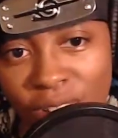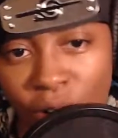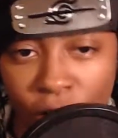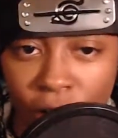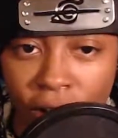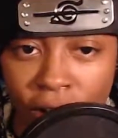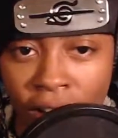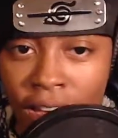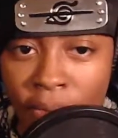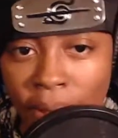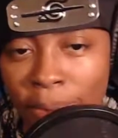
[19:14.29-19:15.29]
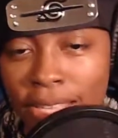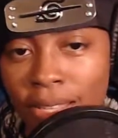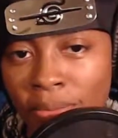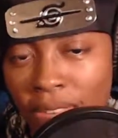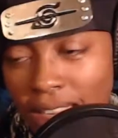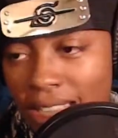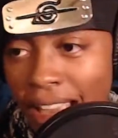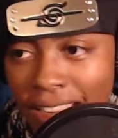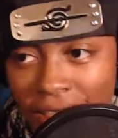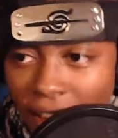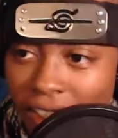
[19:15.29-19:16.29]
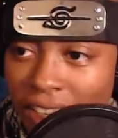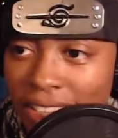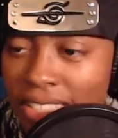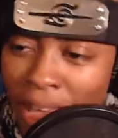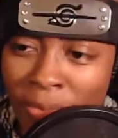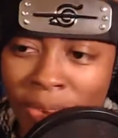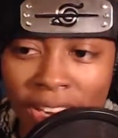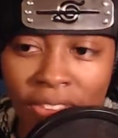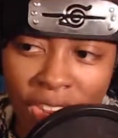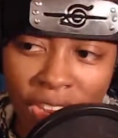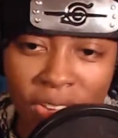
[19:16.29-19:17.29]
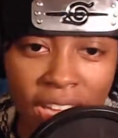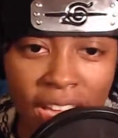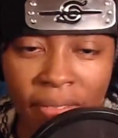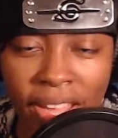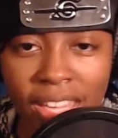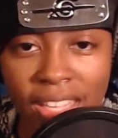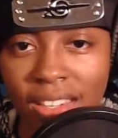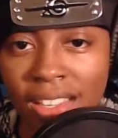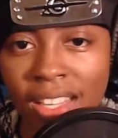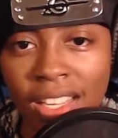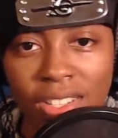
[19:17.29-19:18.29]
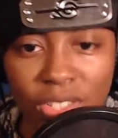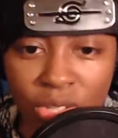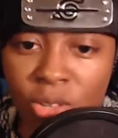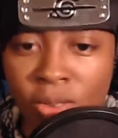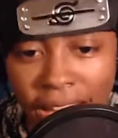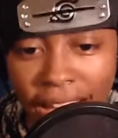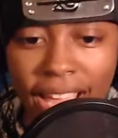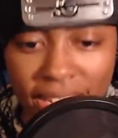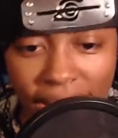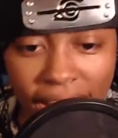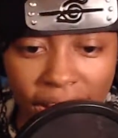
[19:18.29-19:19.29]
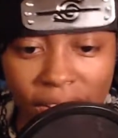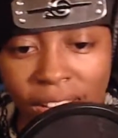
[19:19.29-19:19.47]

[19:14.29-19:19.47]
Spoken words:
or maybe something that's shocking that's happening in a video game, I can do that now.